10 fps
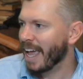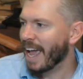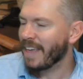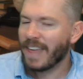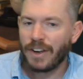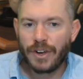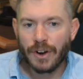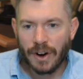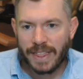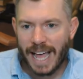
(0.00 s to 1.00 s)
And then
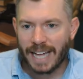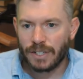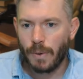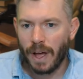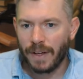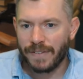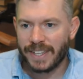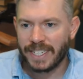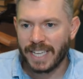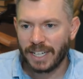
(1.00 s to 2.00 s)
during that 12th
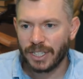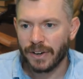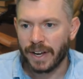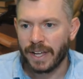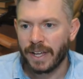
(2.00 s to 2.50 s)
century,